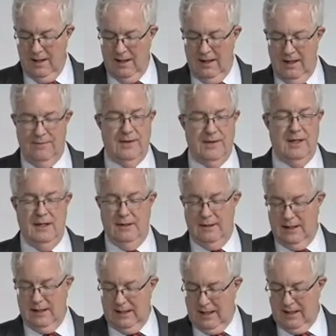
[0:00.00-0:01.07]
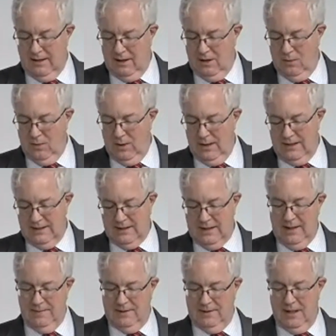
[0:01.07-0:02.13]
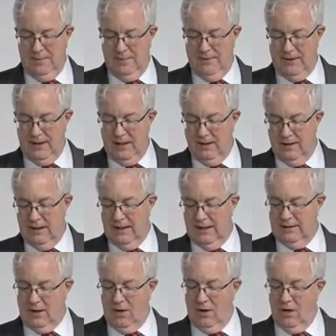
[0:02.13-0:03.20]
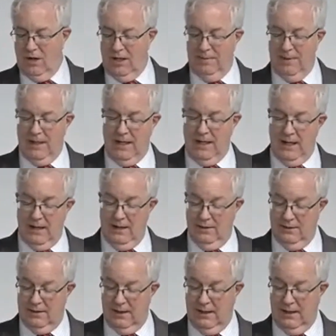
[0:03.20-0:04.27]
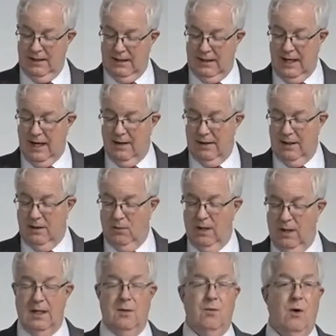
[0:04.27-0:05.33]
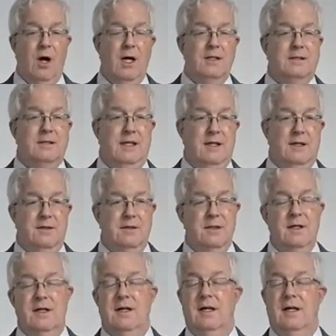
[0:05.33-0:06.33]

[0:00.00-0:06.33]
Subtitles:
if the hearing, and I don't know when this comes up, if the hearing has already been held in the county where it was held,